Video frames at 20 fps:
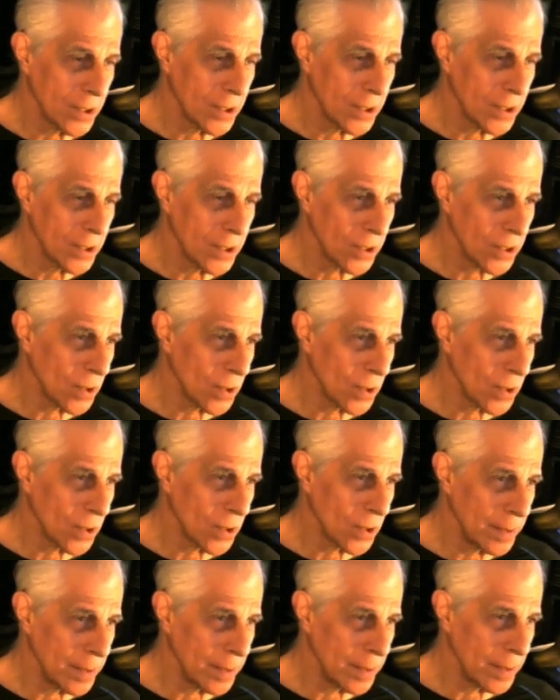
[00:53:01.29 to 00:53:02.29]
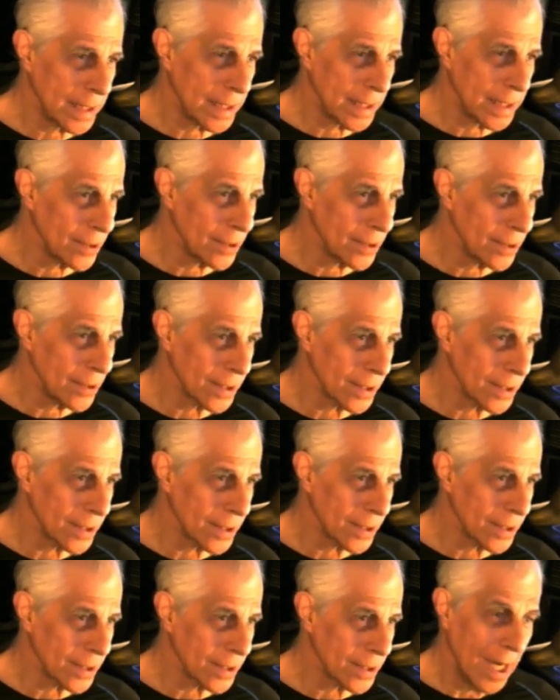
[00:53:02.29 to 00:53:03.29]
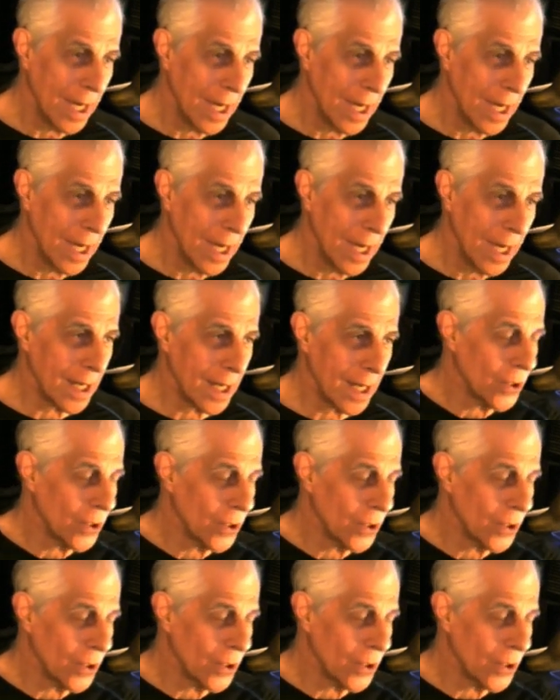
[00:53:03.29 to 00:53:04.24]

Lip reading: to Stormy Daniels. And I don't know if you heard